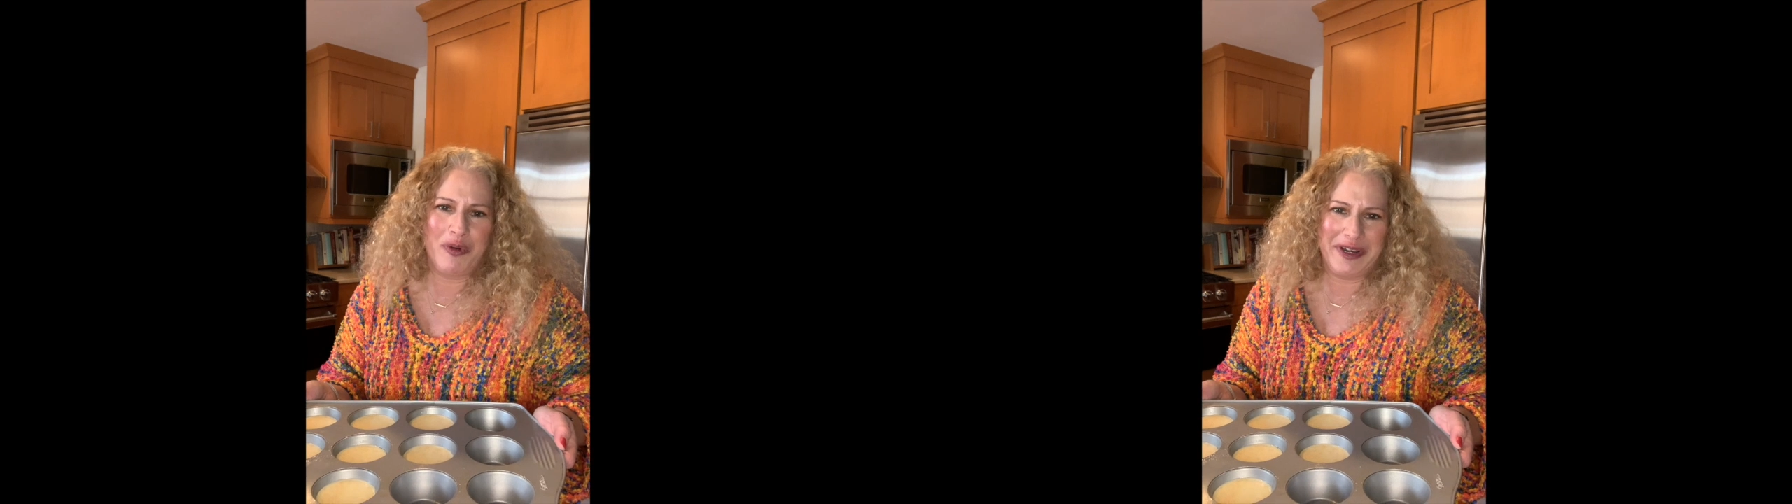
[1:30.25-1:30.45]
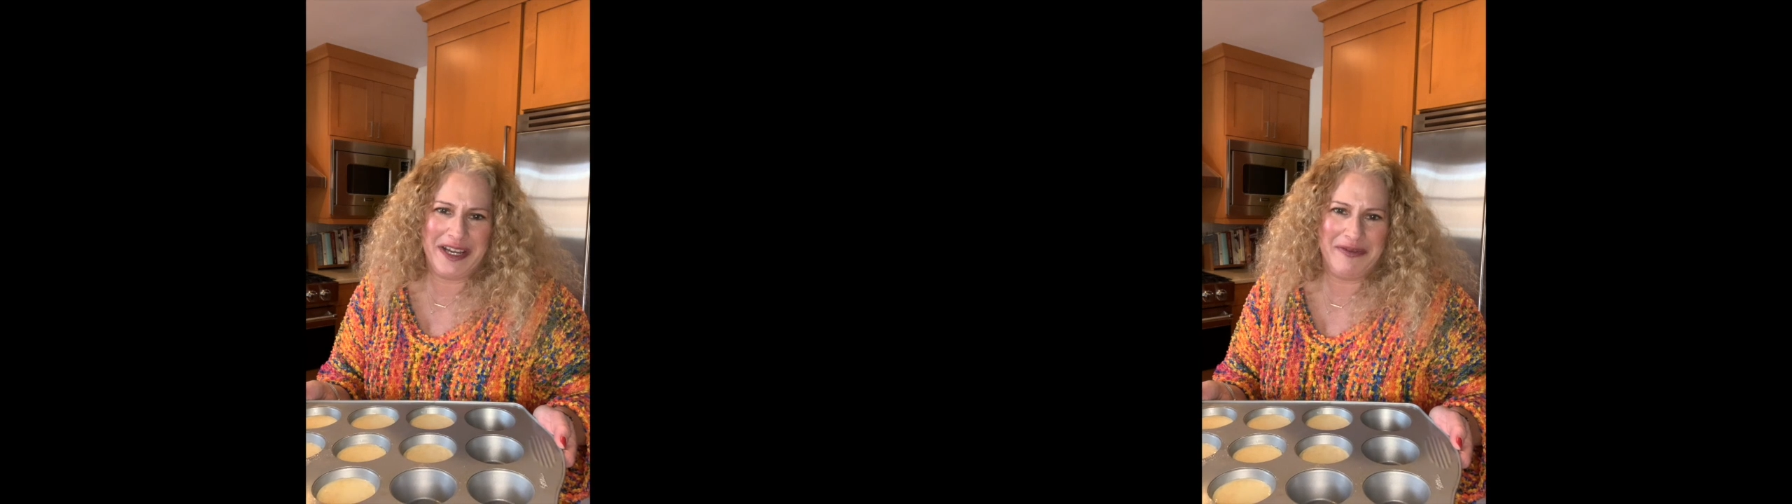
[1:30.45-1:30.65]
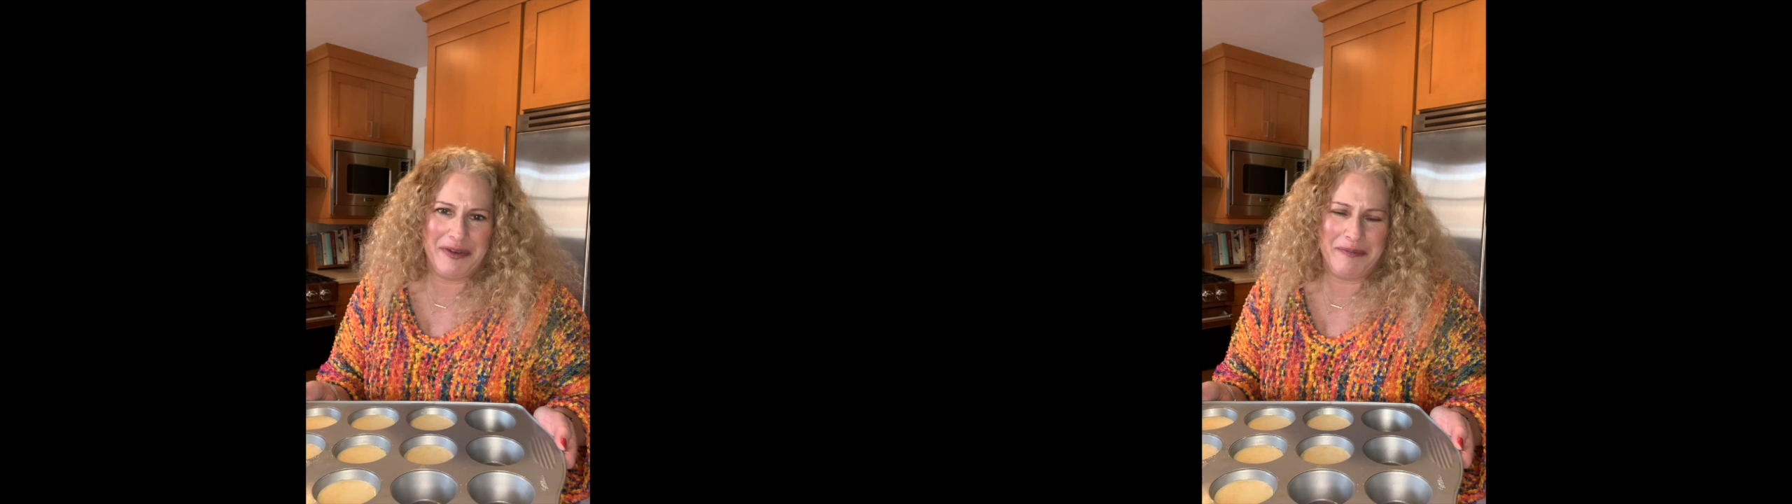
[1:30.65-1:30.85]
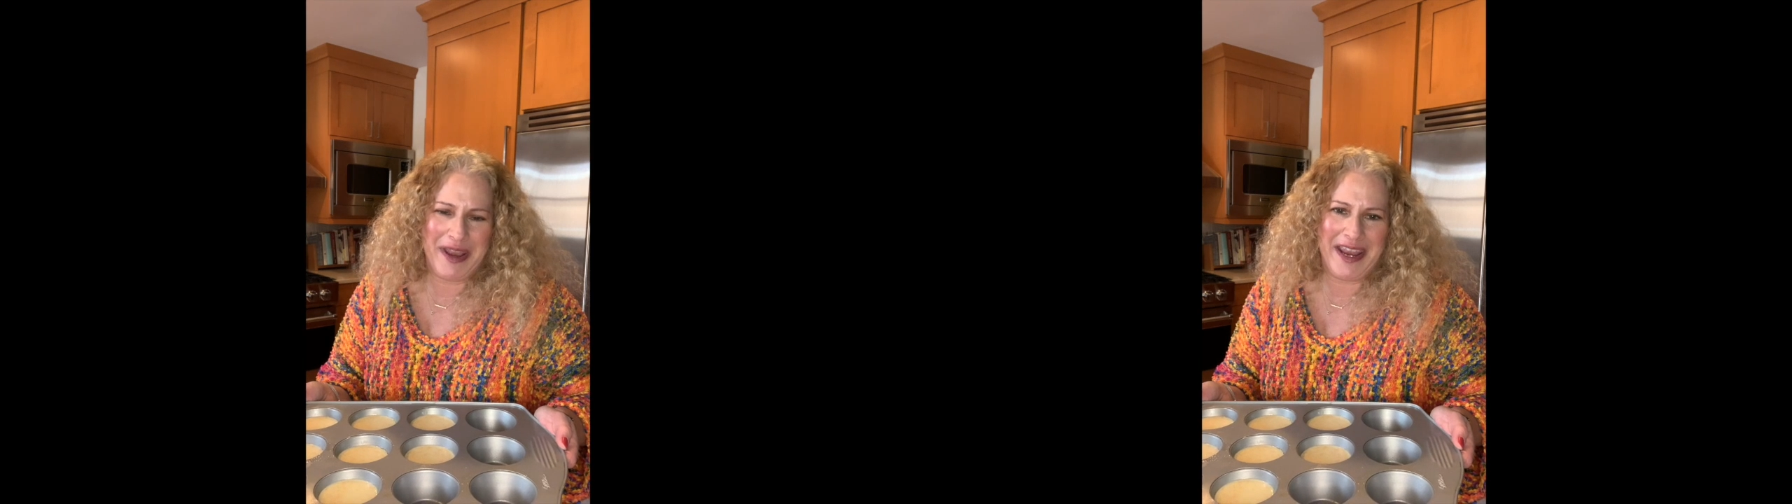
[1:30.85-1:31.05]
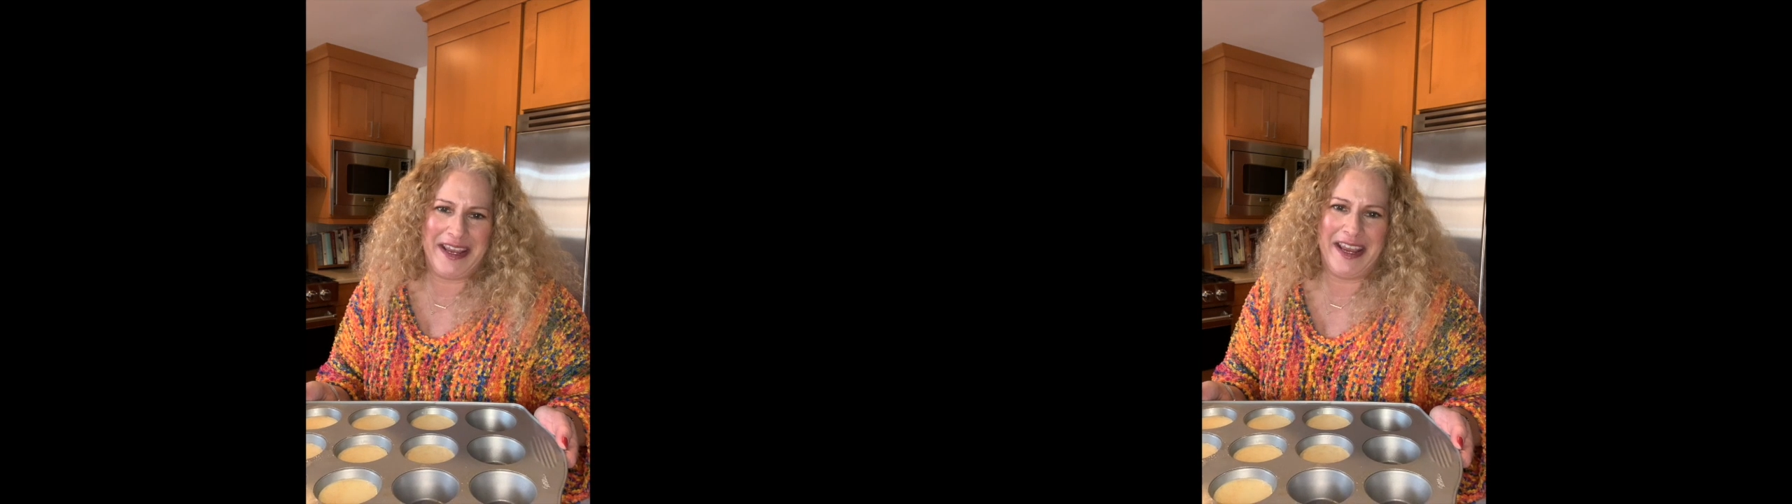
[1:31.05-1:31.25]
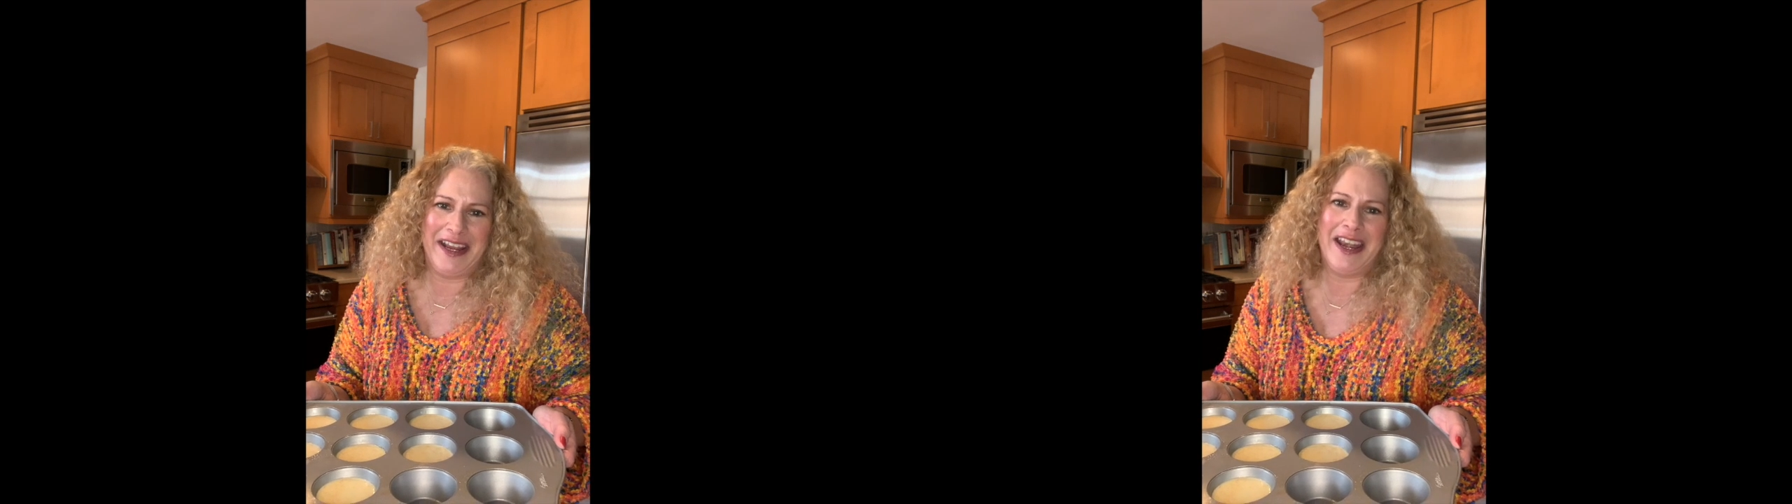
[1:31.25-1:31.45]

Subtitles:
even baking.